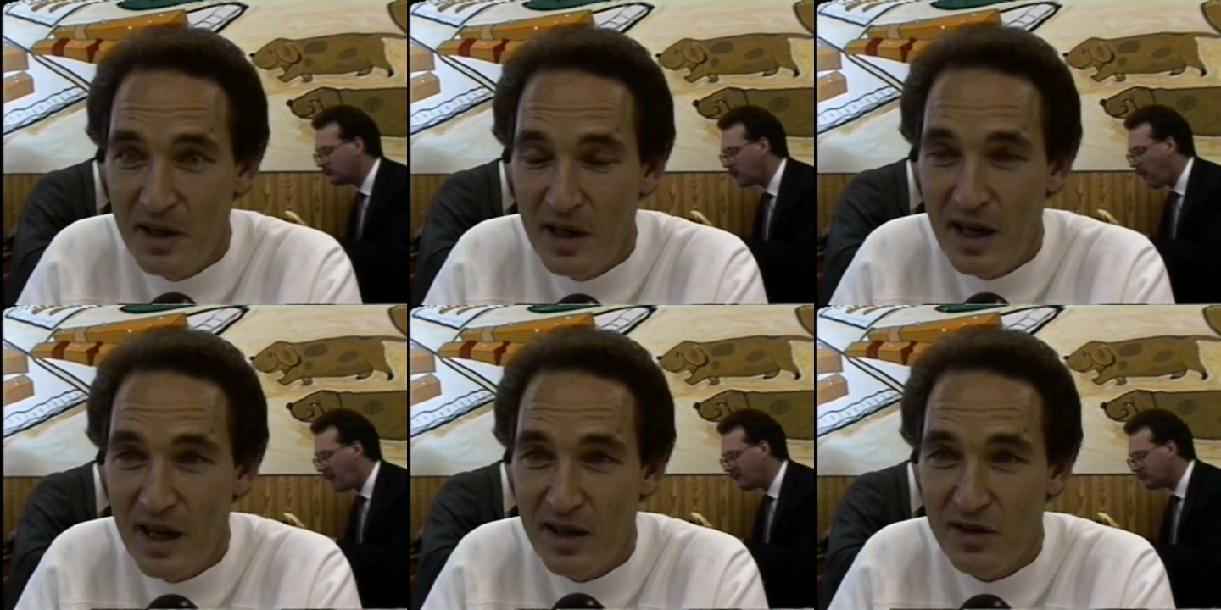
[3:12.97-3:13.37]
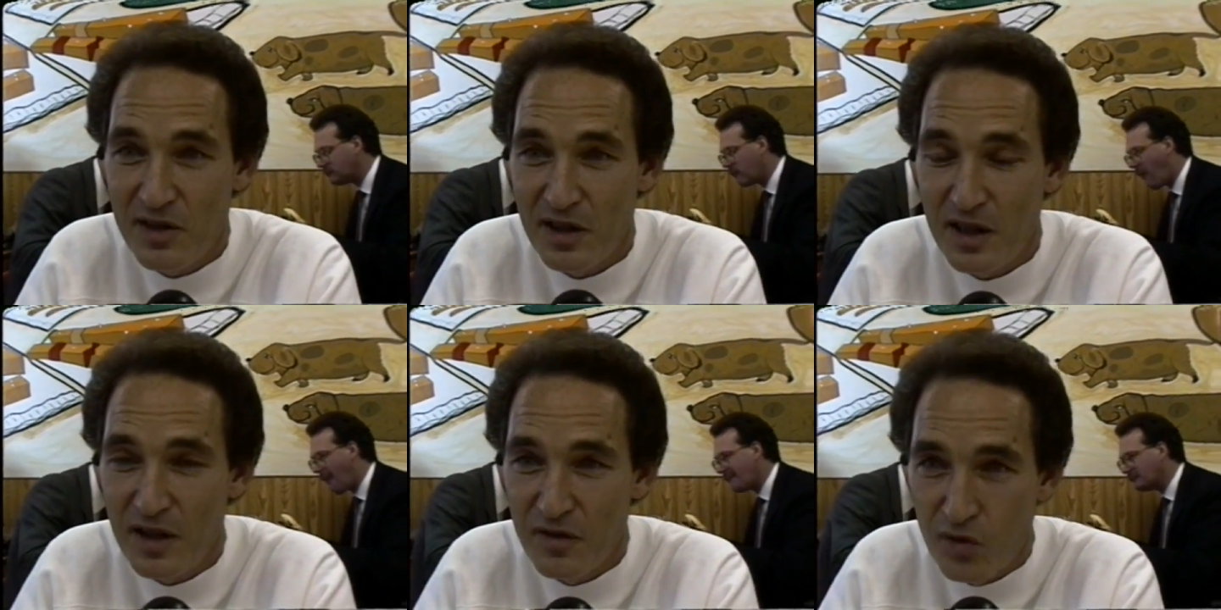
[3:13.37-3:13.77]
Speaker 1: and
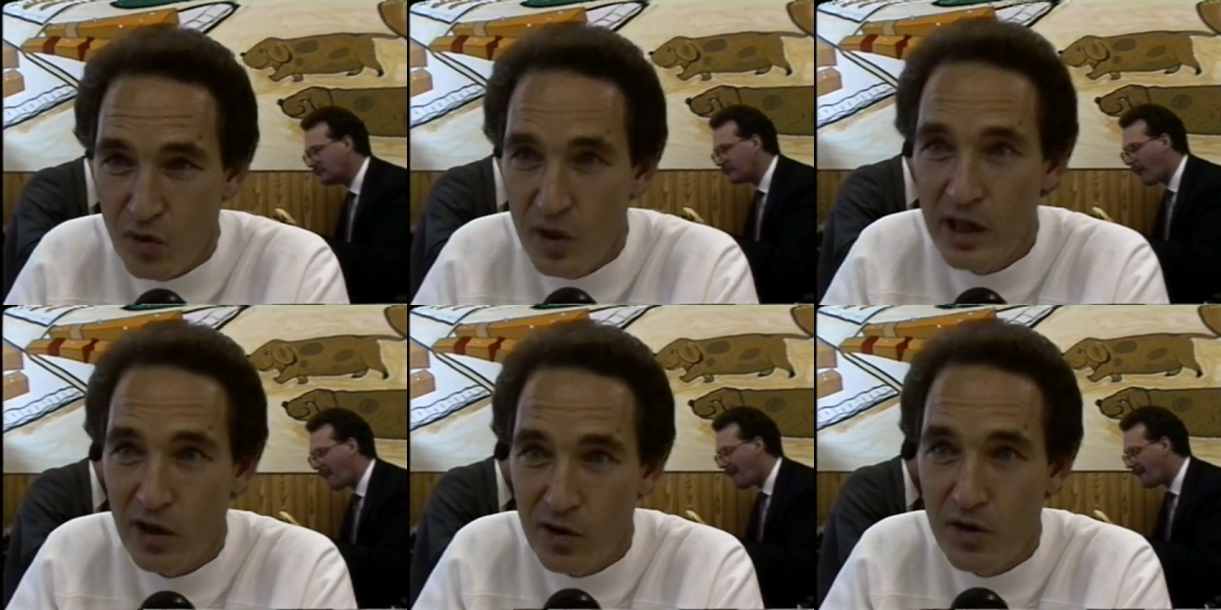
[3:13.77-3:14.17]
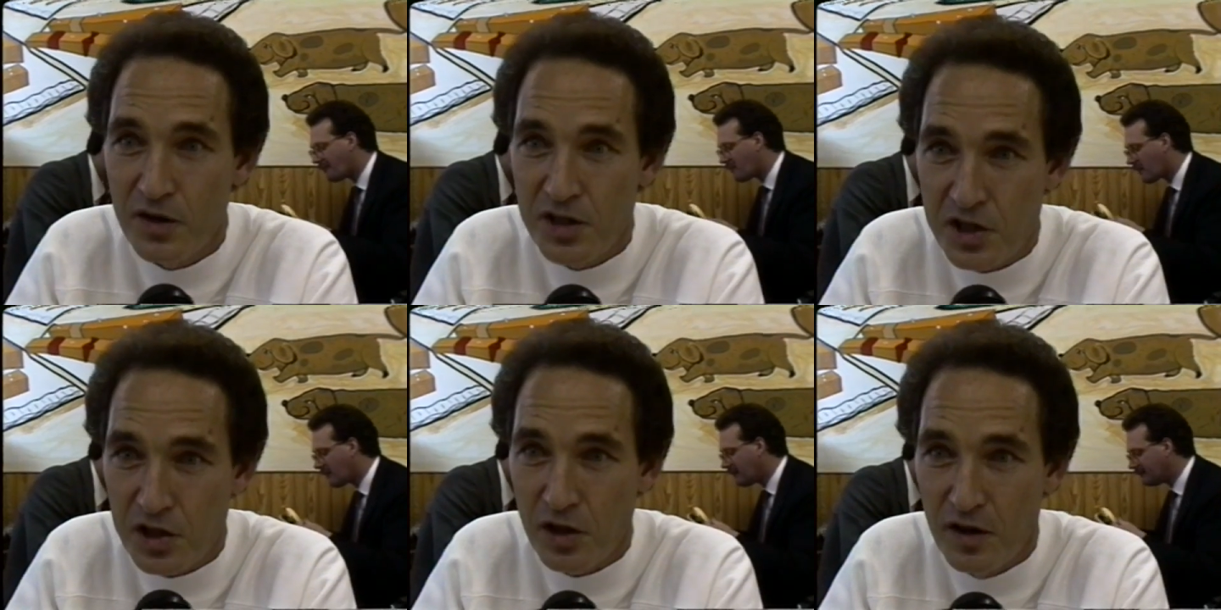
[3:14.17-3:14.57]
to give real
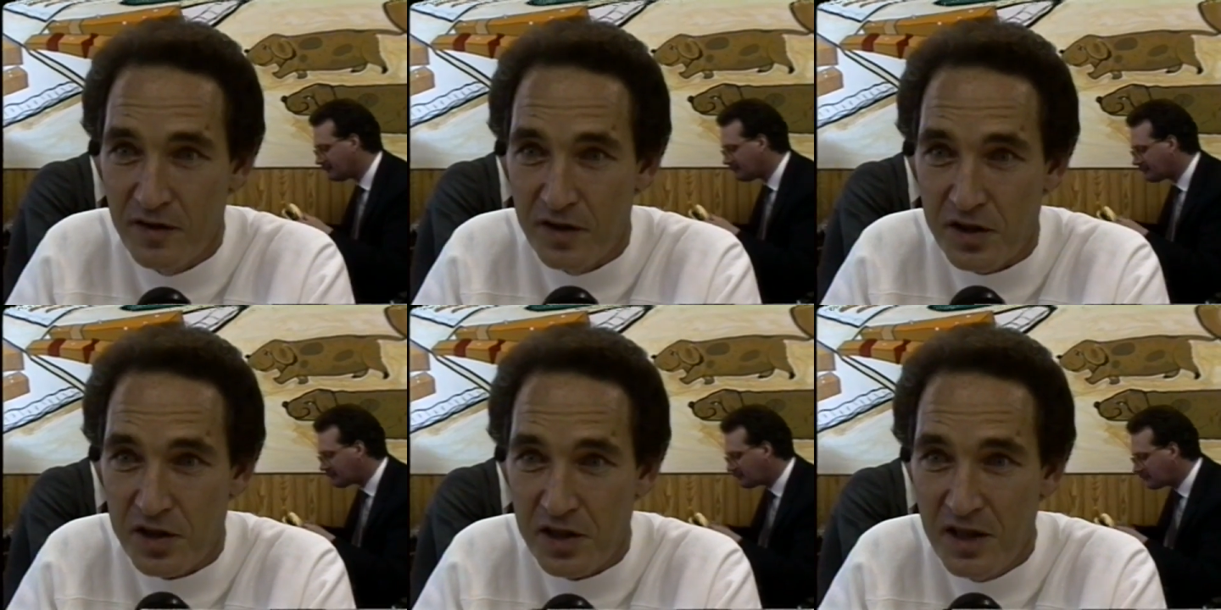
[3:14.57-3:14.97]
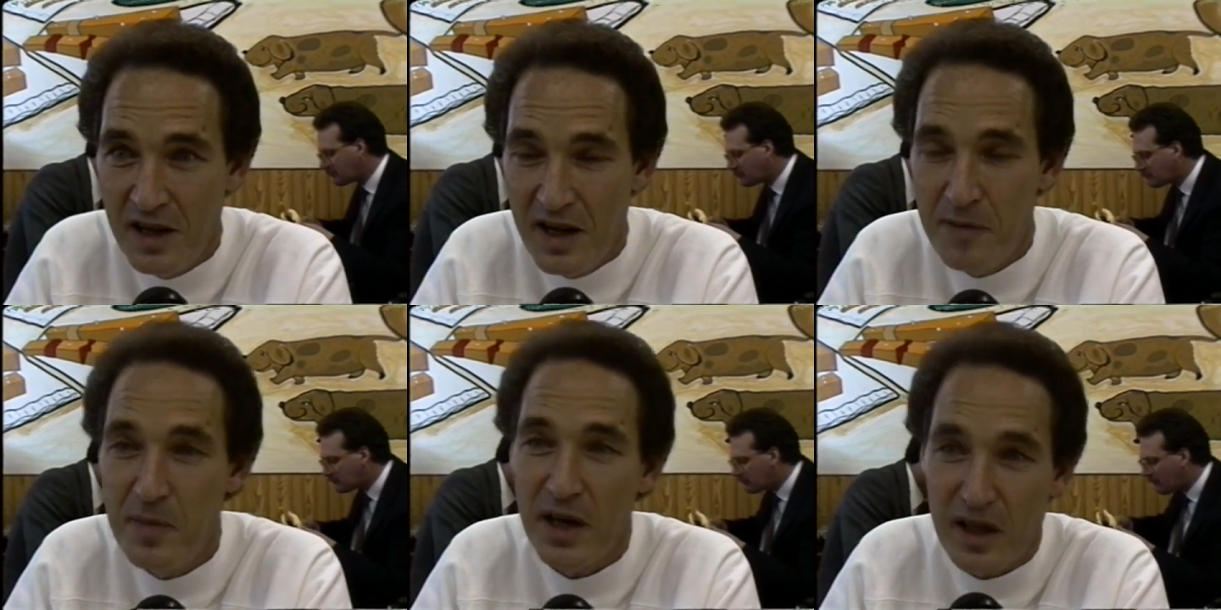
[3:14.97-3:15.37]
good service
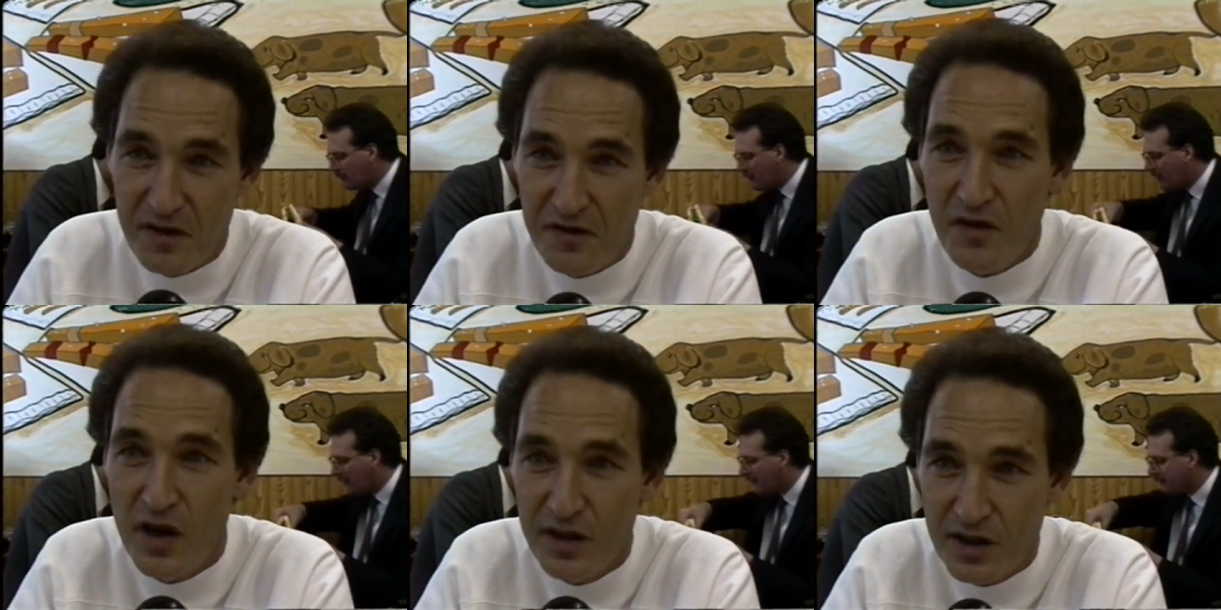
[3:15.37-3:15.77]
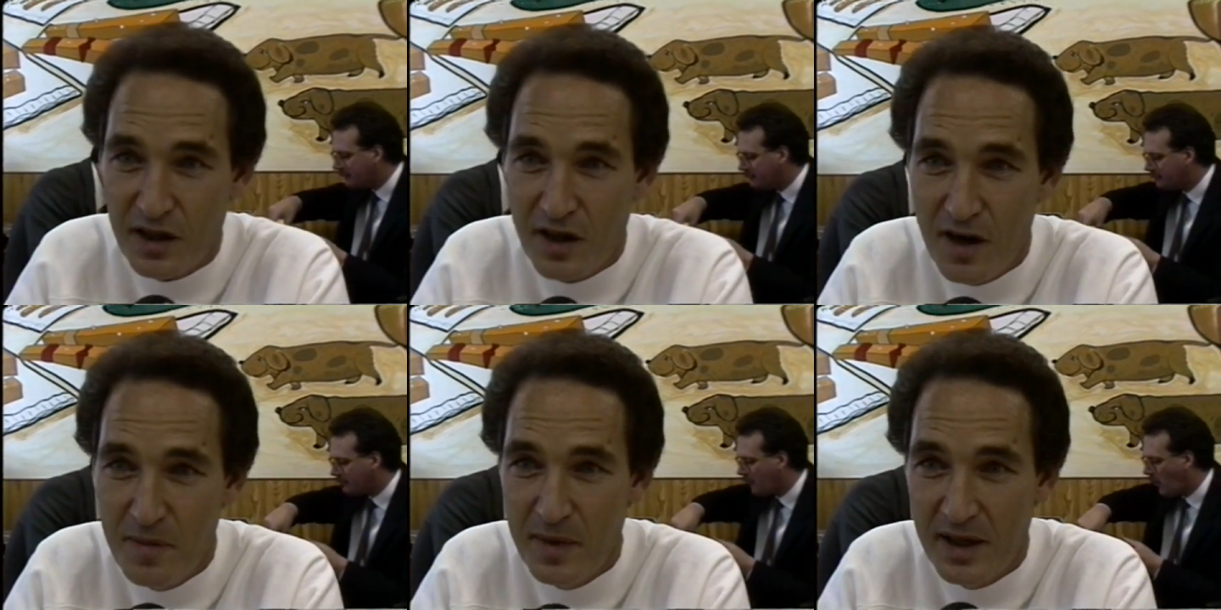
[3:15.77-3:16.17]
and make it fun to
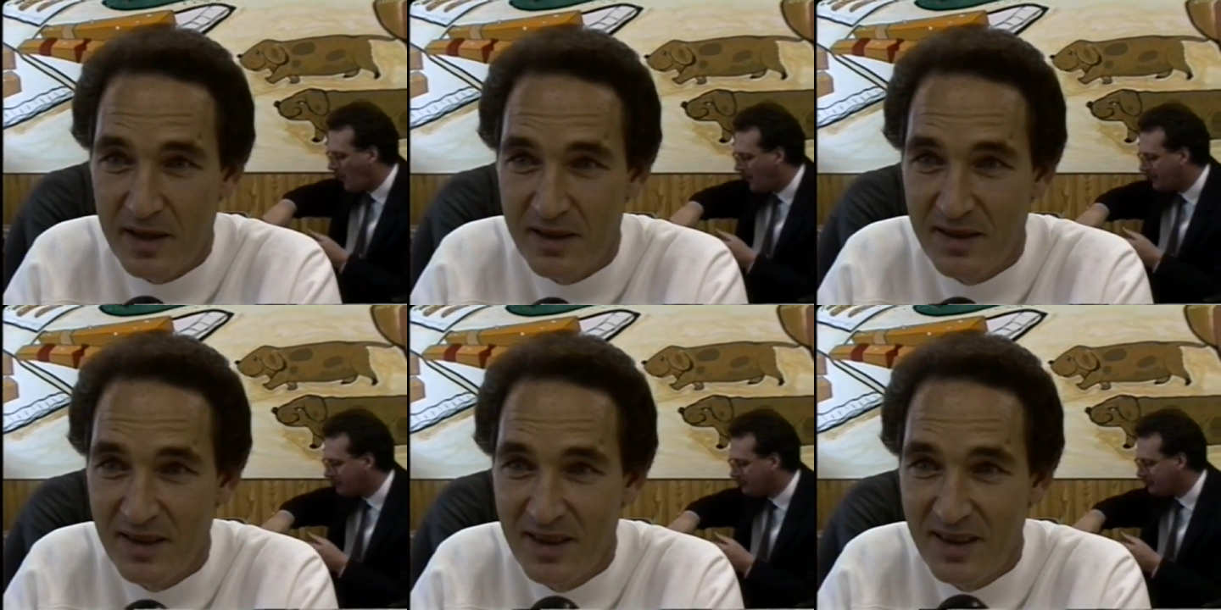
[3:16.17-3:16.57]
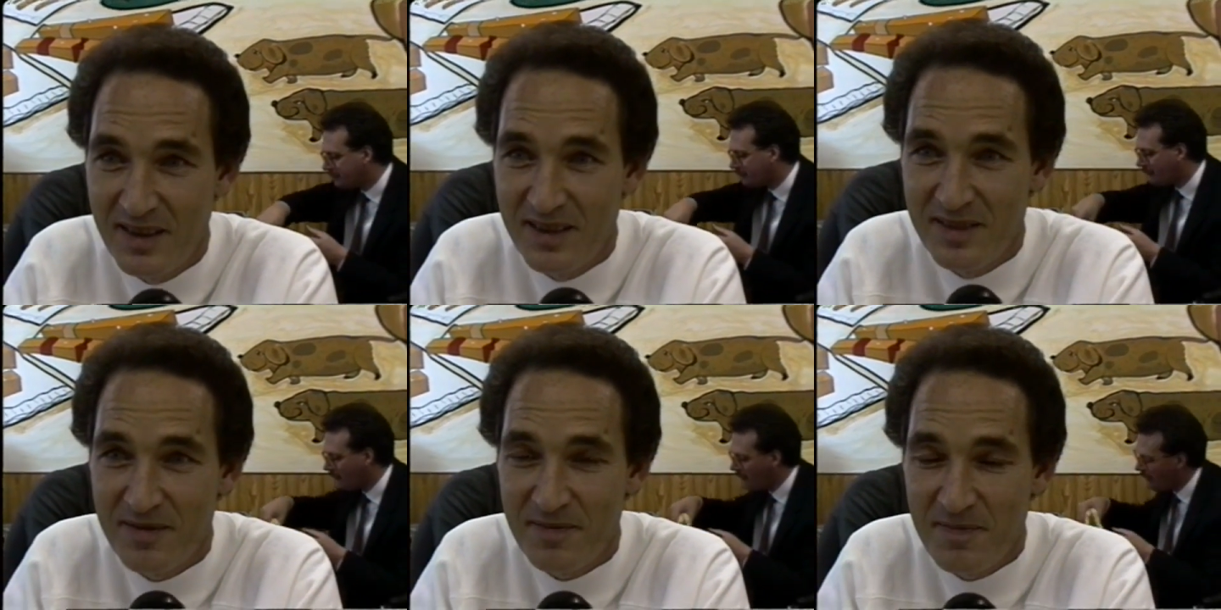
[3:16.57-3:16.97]
come in.
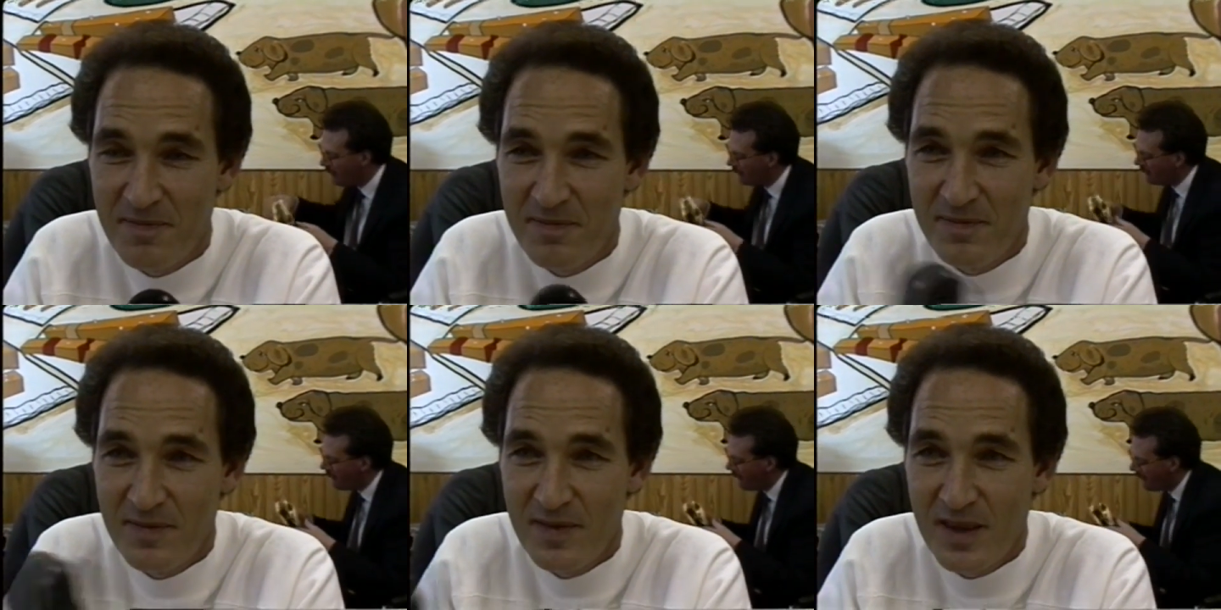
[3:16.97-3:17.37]
Now,